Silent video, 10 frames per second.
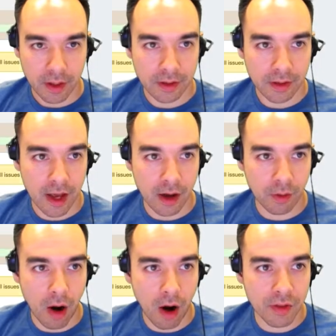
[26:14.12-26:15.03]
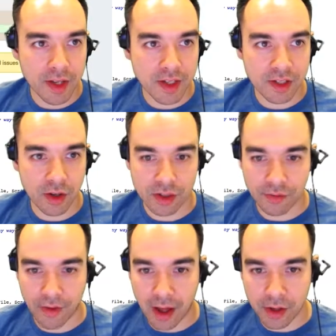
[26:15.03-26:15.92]
Now, are these asserts
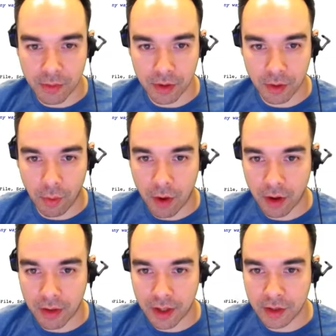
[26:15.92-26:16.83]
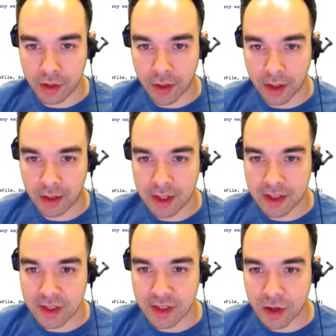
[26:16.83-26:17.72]
valuable? What are they doing? He's
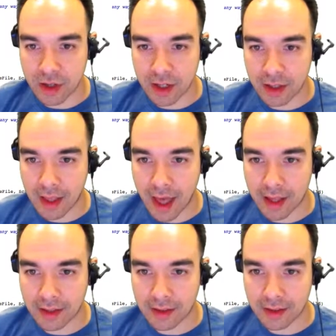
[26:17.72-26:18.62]
asserting that.